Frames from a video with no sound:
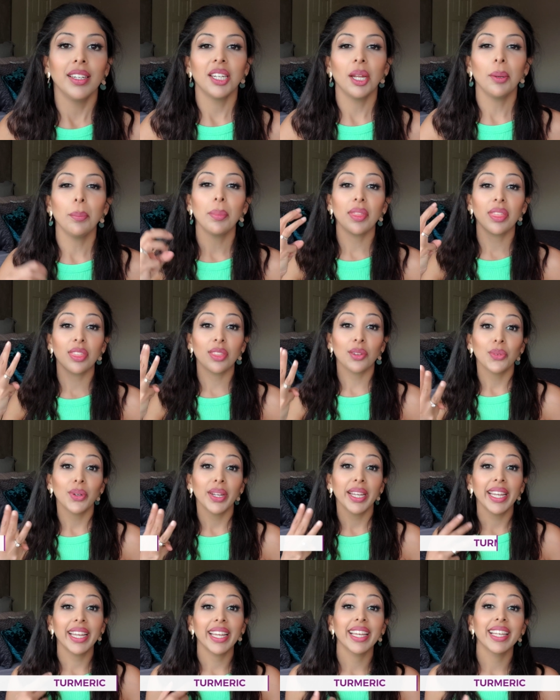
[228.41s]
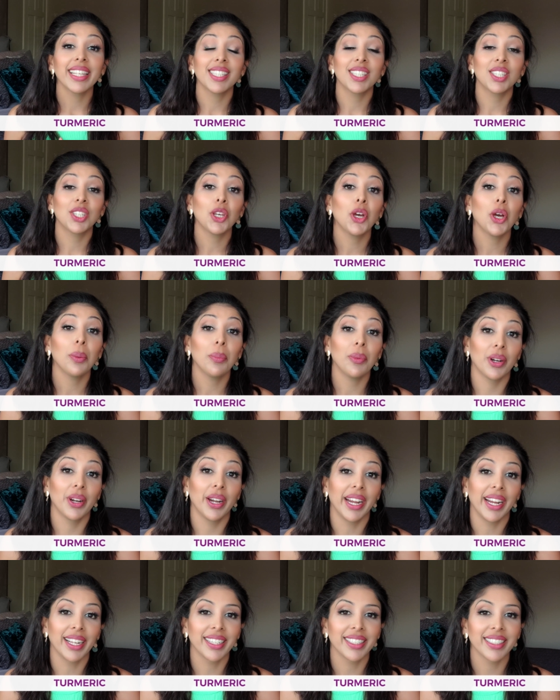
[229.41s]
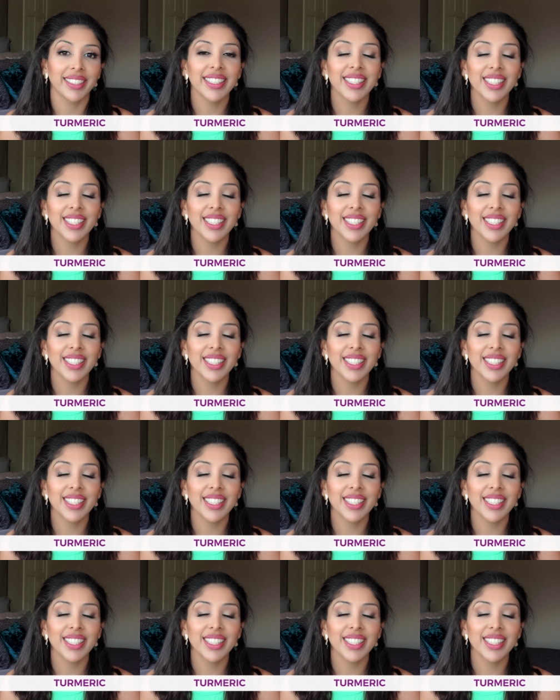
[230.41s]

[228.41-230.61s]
Number three is turmeric.